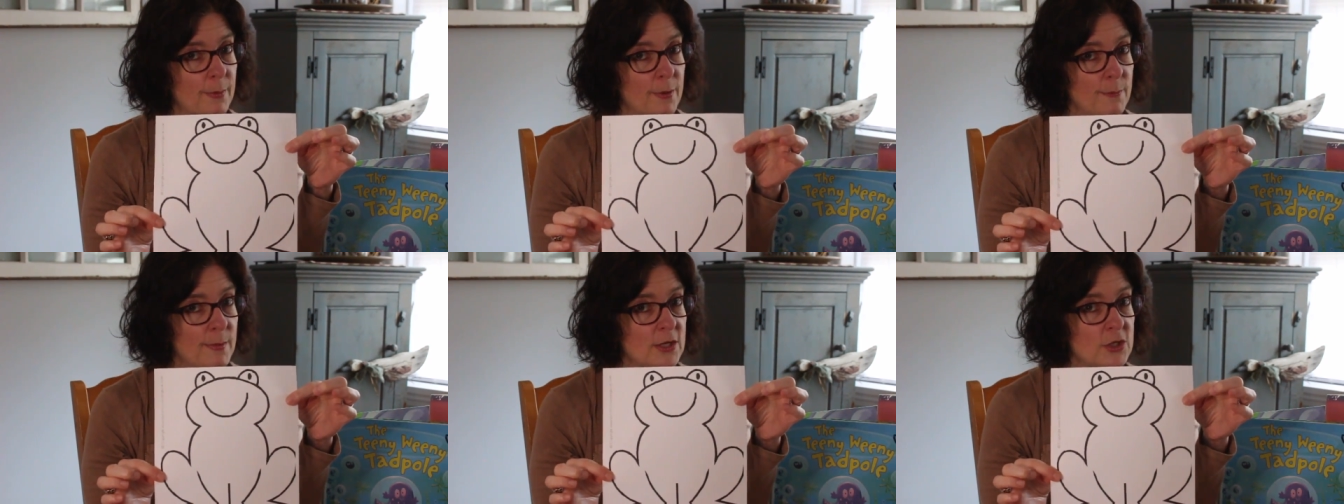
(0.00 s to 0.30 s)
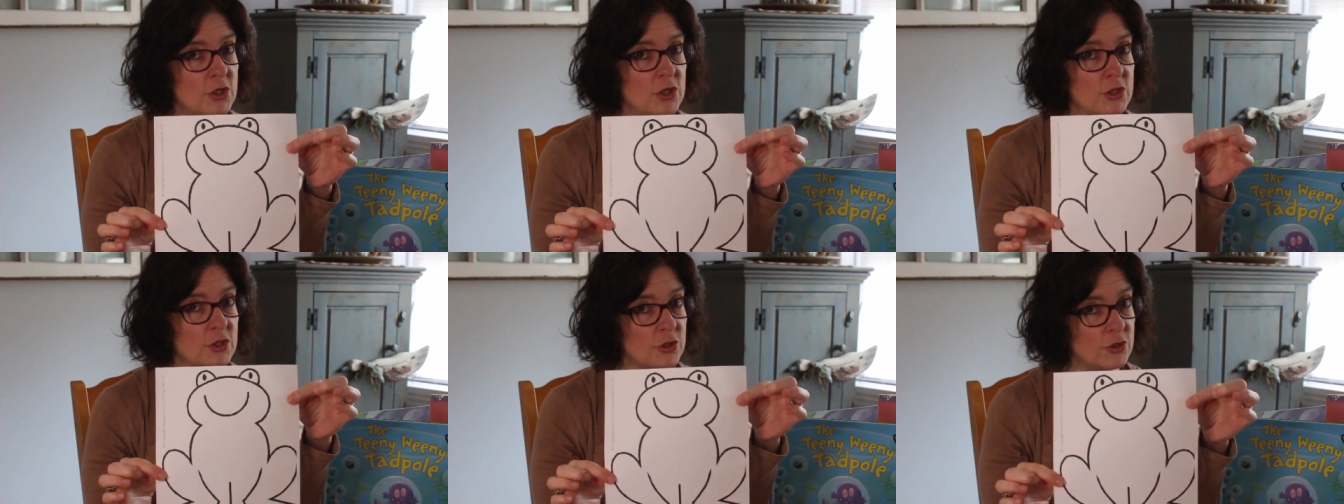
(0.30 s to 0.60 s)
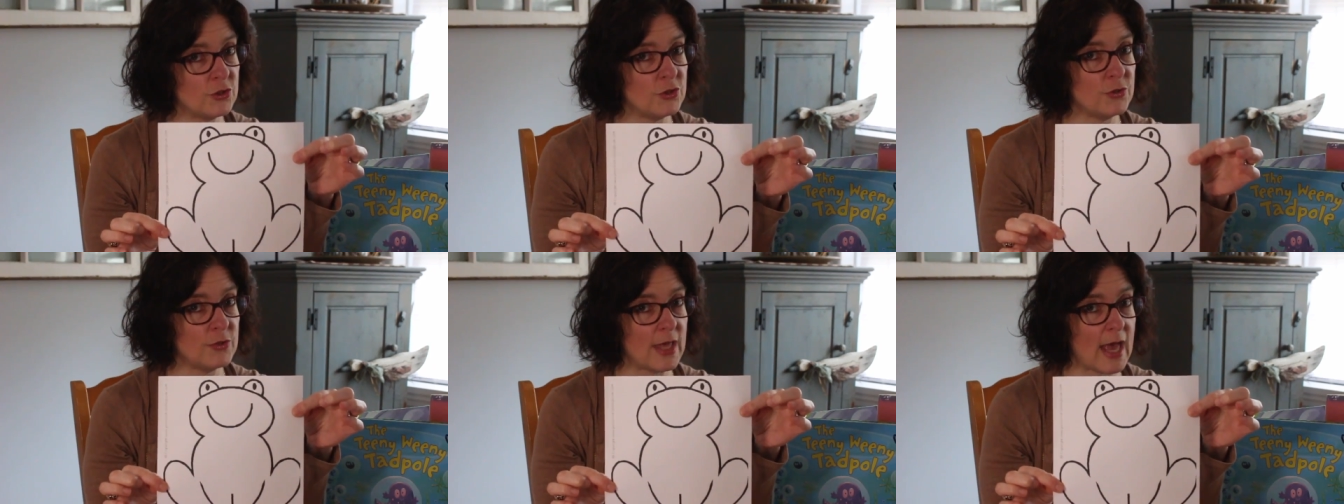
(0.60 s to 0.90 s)
permission
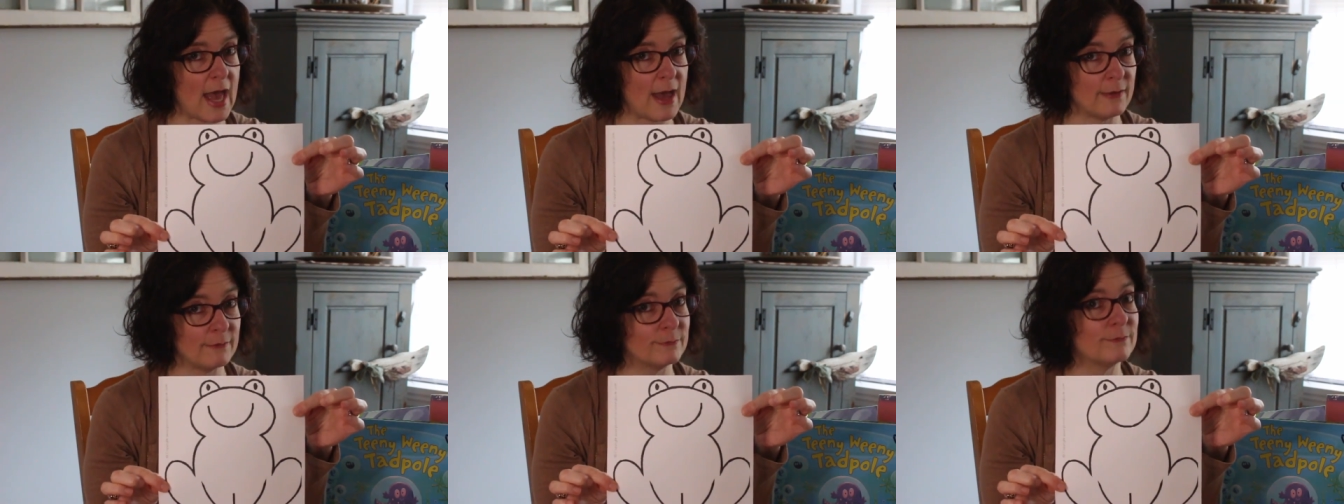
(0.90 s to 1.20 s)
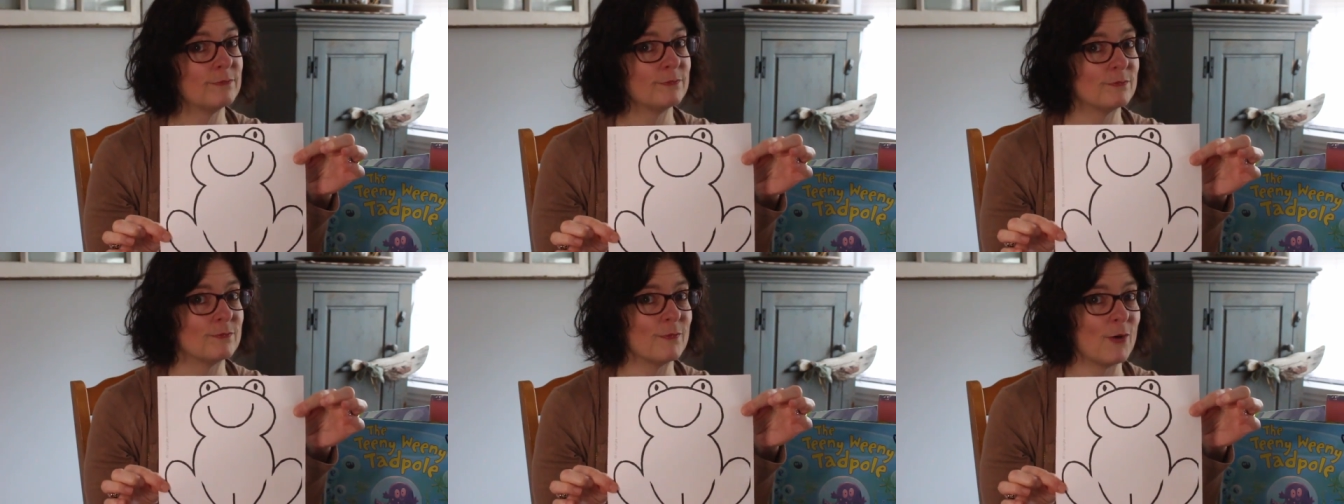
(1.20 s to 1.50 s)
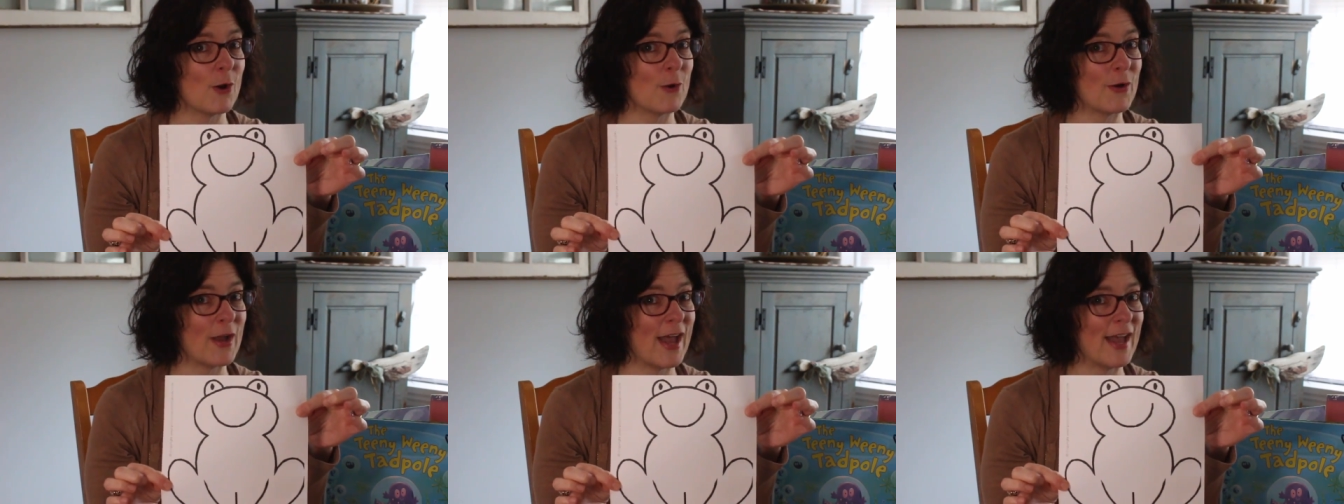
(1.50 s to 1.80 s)
to do that.
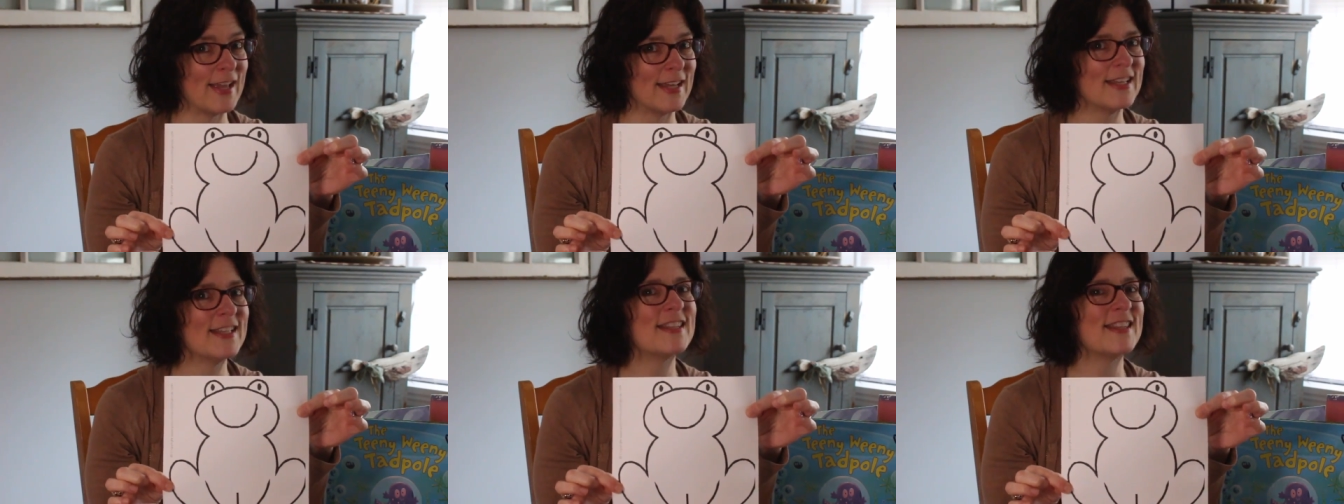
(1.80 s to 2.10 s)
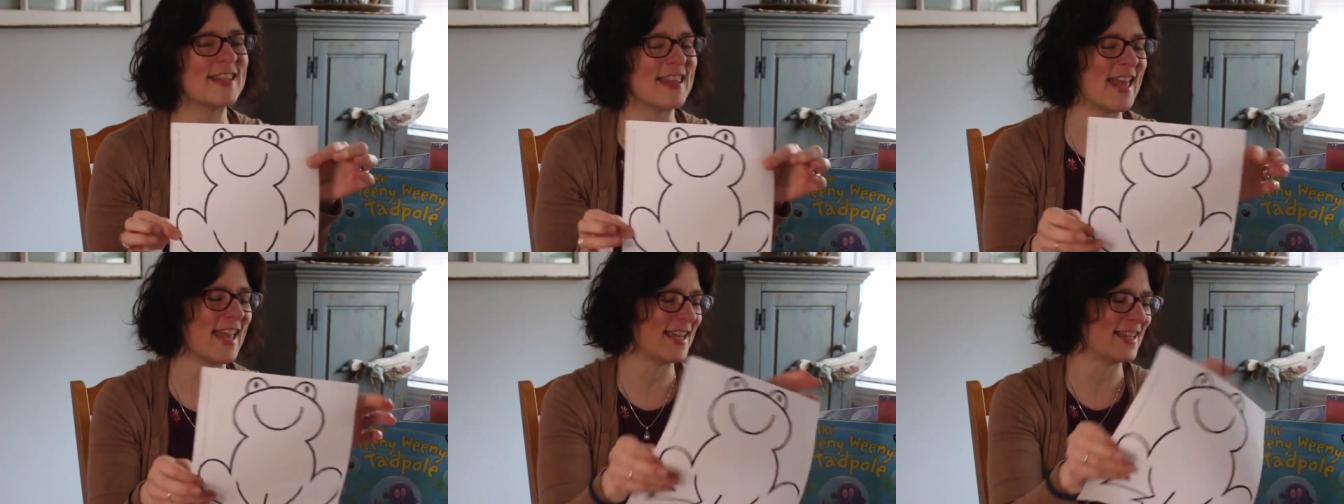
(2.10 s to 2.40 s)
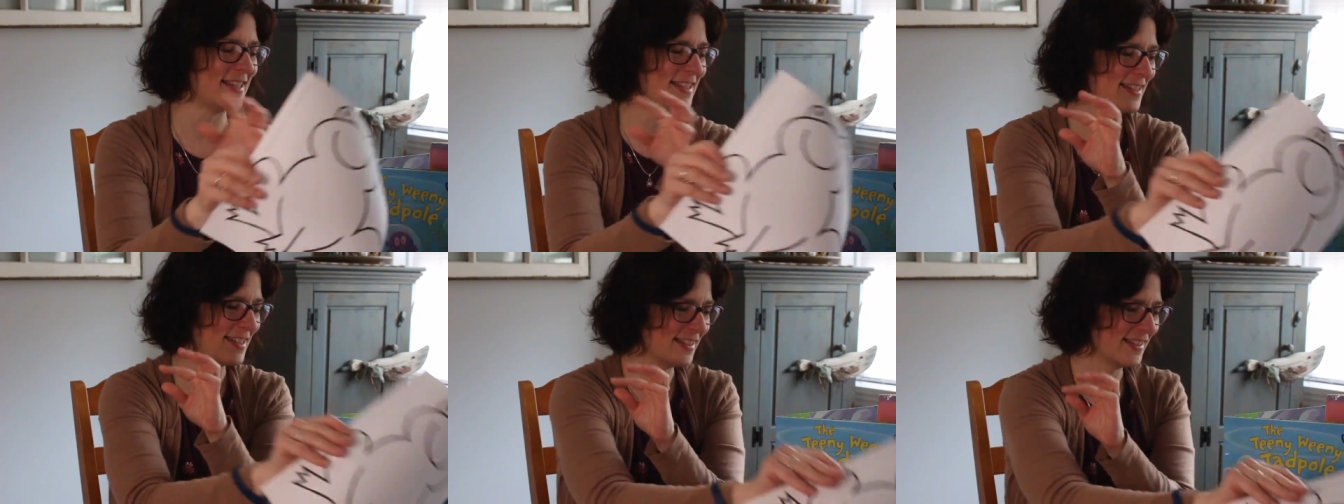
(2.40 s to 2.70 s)
Okay, thanks.